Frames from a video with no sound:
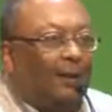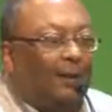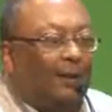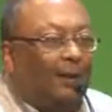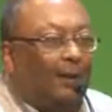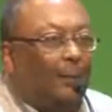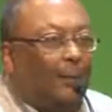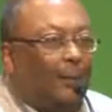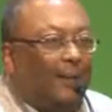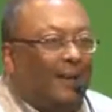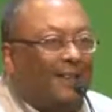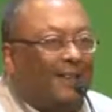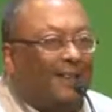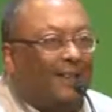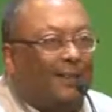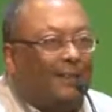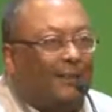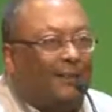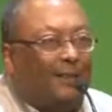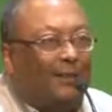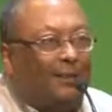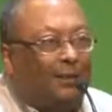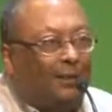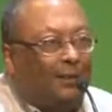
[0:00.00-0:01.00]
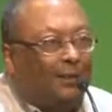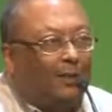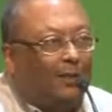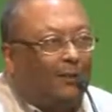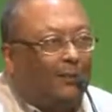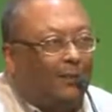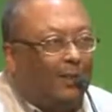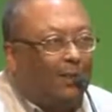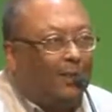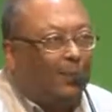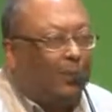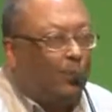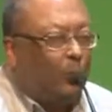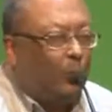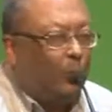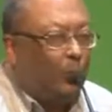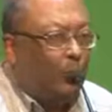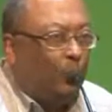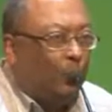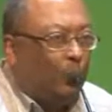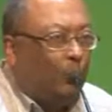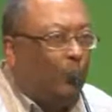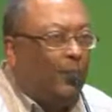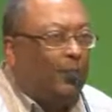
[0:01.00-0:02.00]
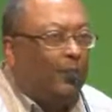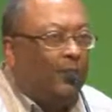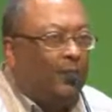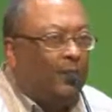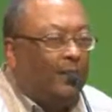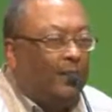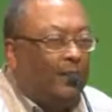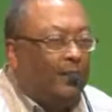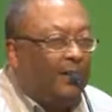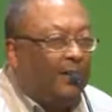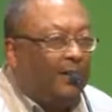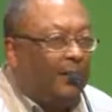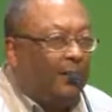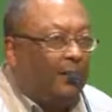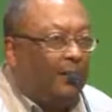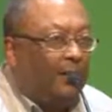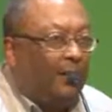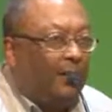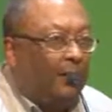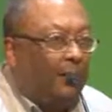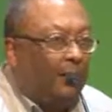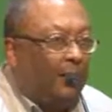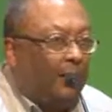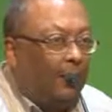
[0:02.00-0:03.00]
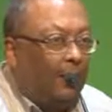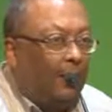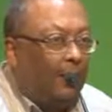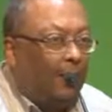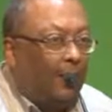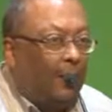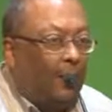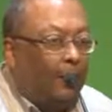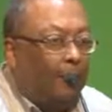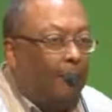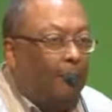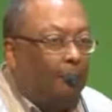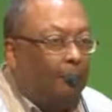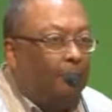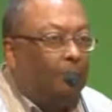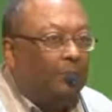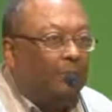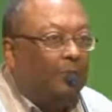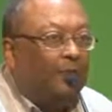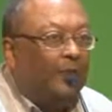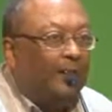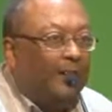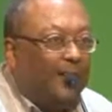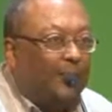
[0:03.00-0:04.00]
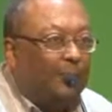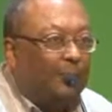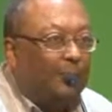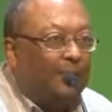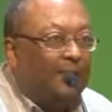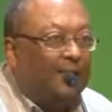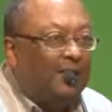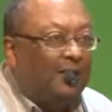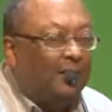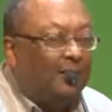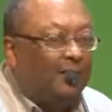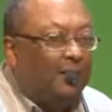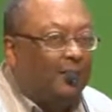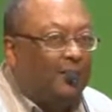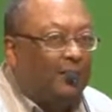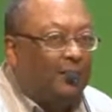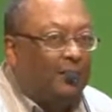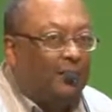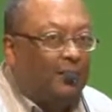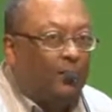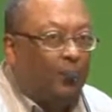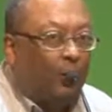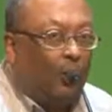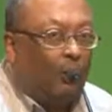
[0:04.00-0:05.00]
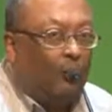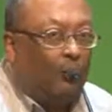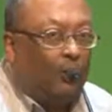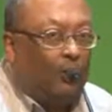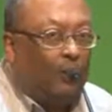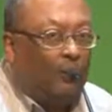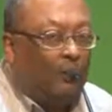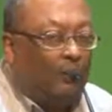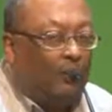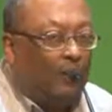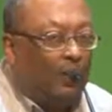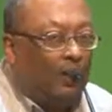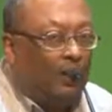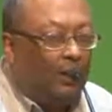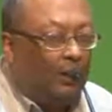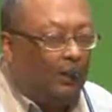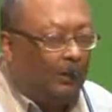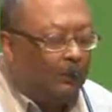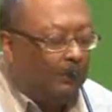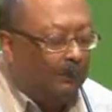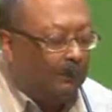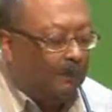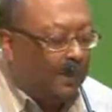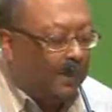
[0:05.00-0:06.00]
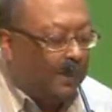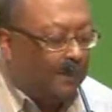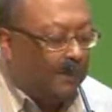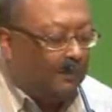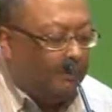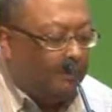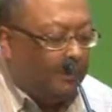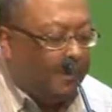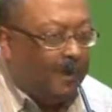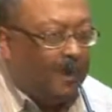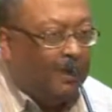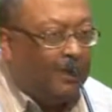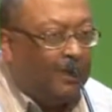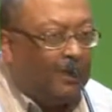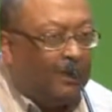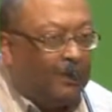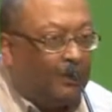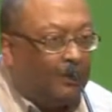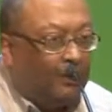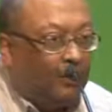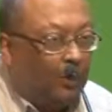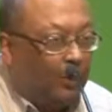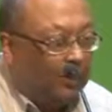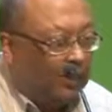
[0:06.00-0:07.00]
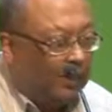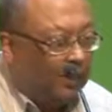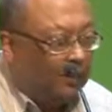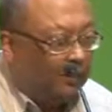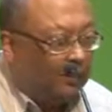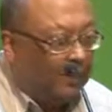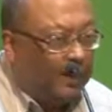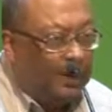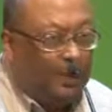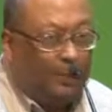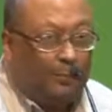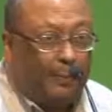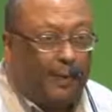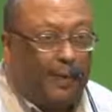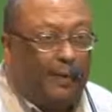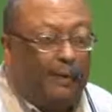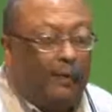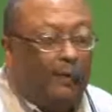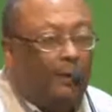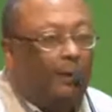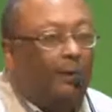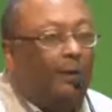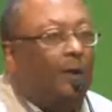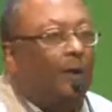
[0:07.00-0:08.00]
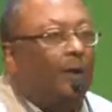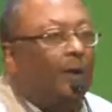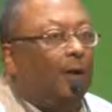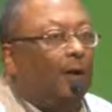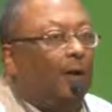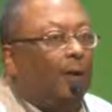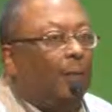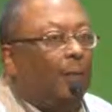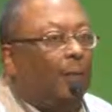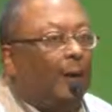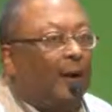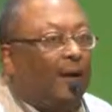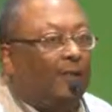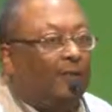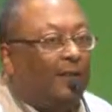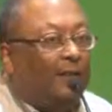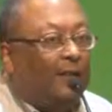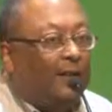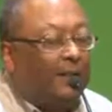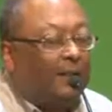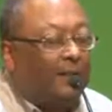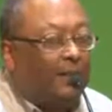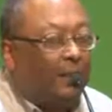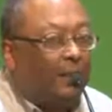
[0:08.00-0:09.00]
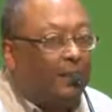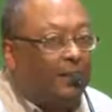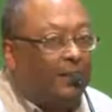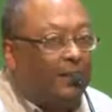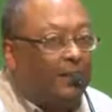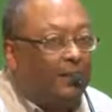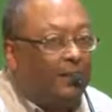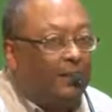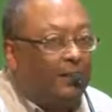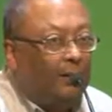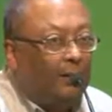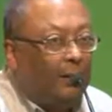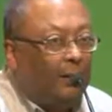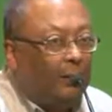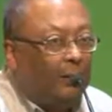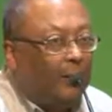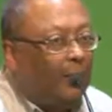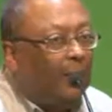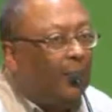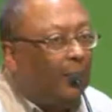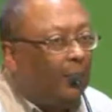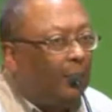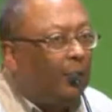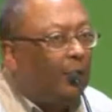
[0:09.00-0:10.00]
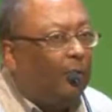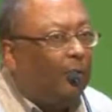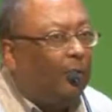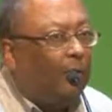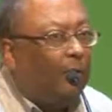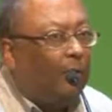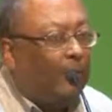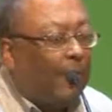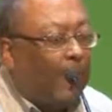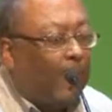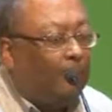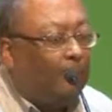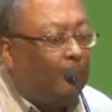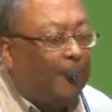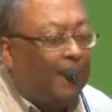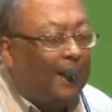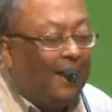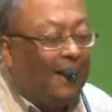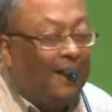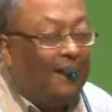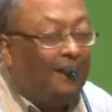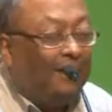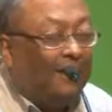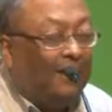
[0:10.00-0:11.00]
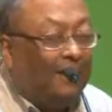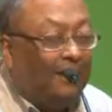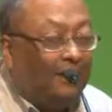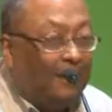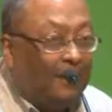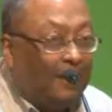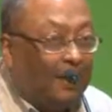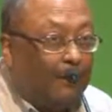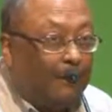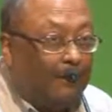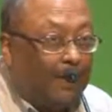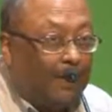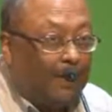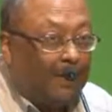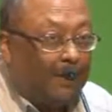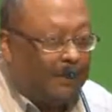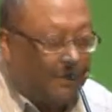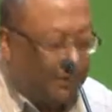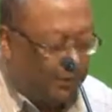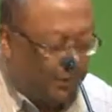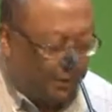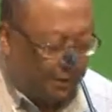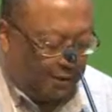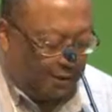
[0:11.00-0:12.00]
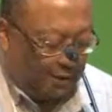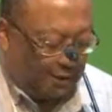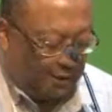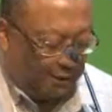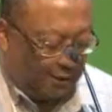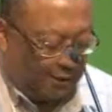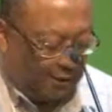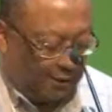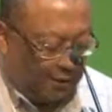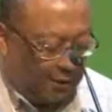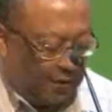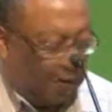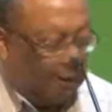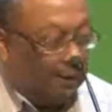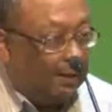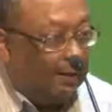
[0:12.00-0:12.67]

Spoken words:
The basic research, which don't do much in India, very expensive research. All over the world, billions of dollars are being spent on battery technology. But a lot of applied research, applied engineering is done.